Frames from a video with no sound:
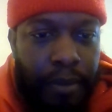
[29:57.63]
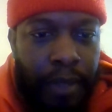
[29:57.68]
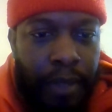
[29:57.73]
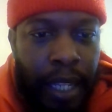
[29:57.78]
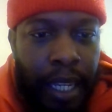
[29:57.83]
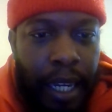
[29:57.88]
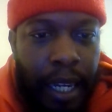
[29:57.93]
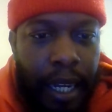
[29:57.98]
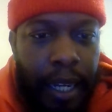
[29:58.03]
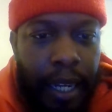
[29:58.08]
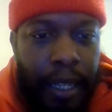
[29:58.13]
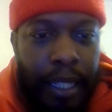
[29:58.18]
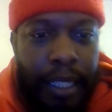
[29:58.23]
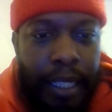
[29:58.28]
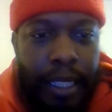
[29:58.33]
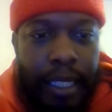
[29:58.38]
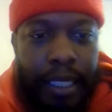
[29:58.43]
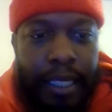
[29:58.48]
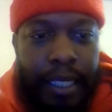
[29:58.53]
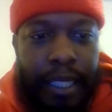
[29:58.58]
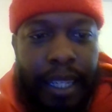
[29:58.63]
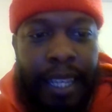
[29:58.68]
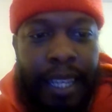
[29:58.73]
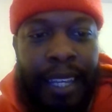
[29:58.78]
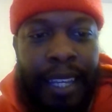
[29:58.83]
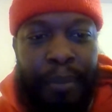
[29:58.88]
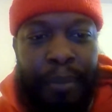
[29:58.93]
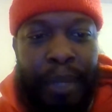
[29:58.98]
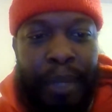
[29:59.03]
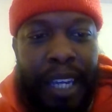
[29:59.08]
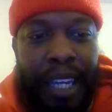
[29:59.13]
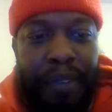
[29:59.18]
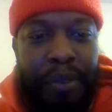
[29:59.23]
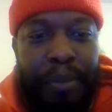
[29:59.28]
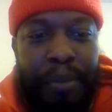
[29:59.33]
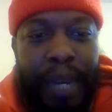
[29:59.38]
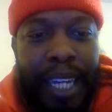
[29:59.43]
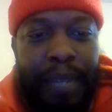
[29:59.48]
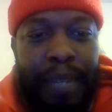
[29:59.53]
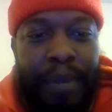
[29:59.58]
Let's see. Be careful
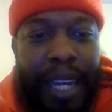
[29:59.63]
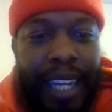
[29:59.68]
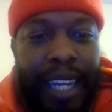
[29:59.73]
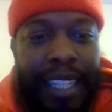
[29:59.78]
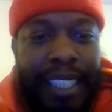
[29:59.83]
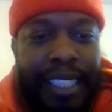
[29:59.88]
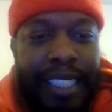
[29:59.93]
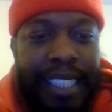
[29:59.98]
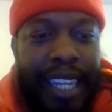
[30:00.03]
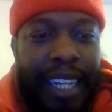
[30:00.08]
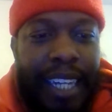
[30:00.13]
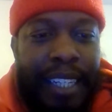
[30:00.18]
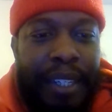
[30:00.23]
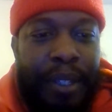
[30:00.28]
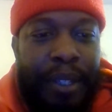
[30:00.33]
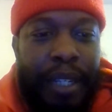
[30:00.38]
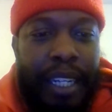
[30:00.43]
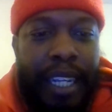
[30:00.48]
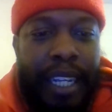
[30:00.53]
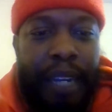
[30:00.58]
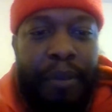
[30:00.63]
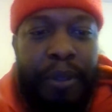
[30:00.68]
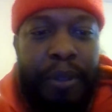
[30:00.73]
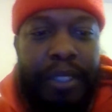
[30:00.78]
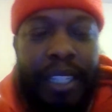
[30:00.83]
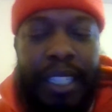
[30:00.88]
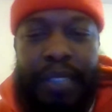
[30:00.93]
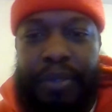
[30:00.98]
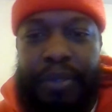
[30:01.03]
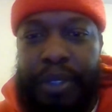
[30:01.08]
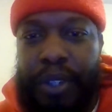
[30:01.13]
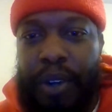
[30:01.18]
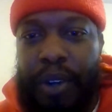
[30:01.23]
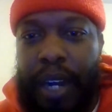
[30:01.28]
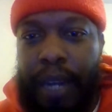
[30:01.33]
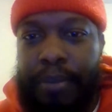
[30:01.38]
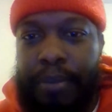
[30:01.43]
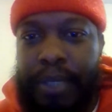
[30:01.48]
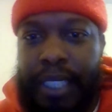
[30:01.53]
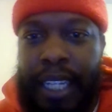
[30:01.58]
buying them islands. Got another land rotation for
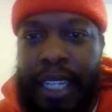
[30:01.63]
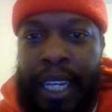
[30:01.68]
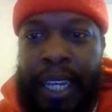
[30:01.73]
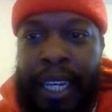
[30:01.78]
crops.